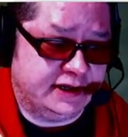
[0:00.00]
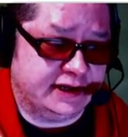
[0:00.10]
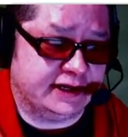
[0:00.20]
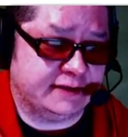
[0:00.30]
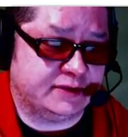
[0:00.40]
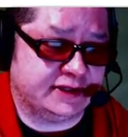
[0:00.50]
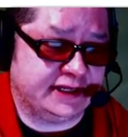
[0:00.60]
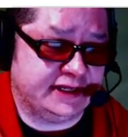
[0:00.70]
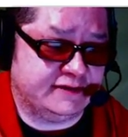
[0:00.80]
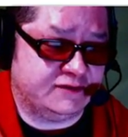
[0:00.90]
I uh,
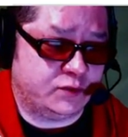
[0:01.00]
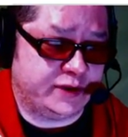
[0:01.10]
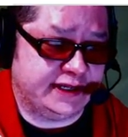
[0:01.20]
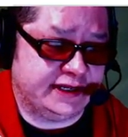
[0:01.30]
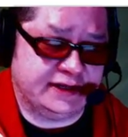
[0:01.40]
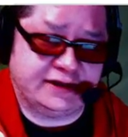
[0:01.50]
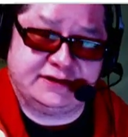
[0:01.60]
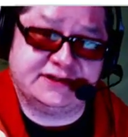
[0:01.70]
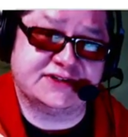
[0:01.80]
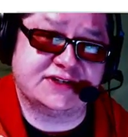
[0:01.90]
believe we
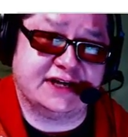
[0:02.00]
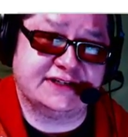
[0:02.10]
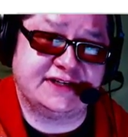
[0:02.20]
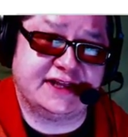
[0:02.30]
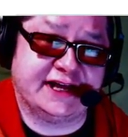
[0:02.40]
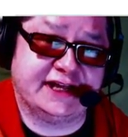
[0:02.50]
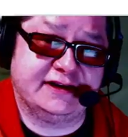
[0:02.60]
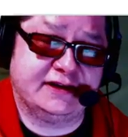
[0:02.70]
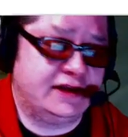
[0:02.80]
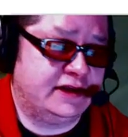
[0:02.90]
discussed that
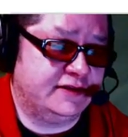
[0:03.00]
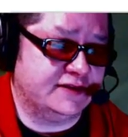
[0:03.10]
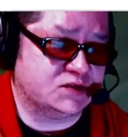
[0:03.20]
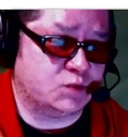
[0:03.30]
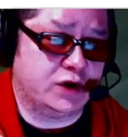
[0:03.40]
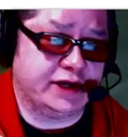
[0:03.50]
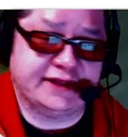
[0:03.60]
this morning.